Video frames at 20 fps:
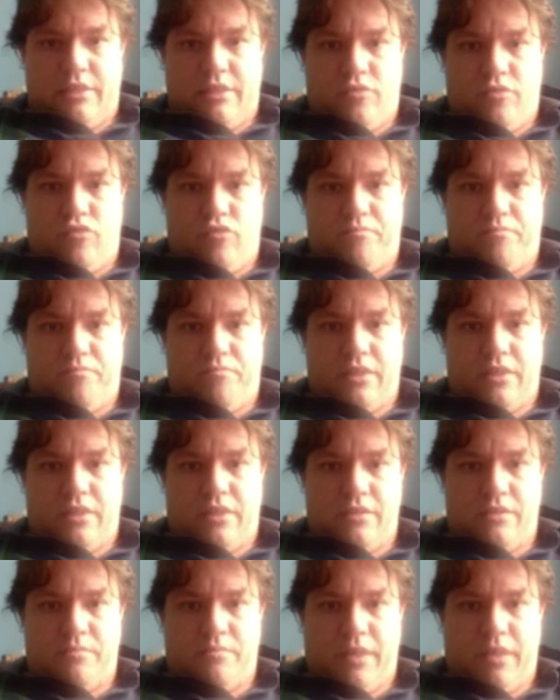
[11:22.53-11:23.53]
you
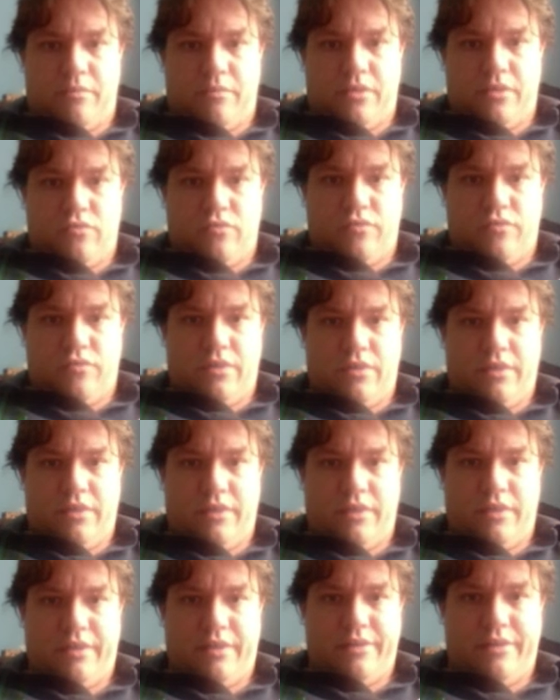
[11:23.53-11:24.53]
repeat the spade maneuver
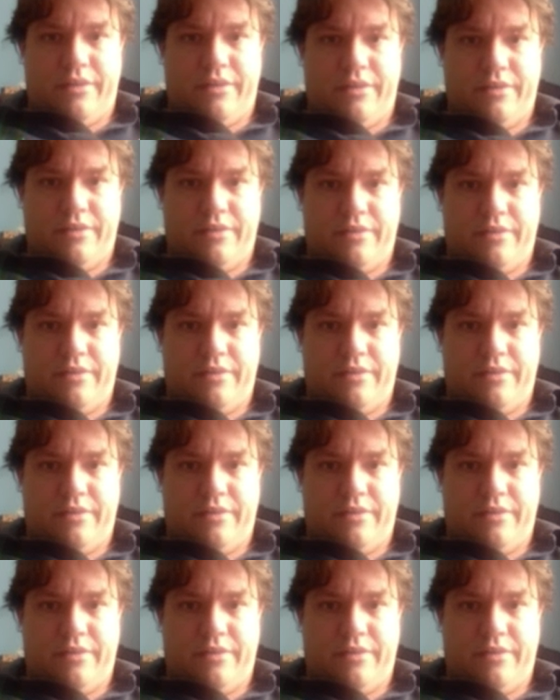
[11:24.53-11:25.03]
here,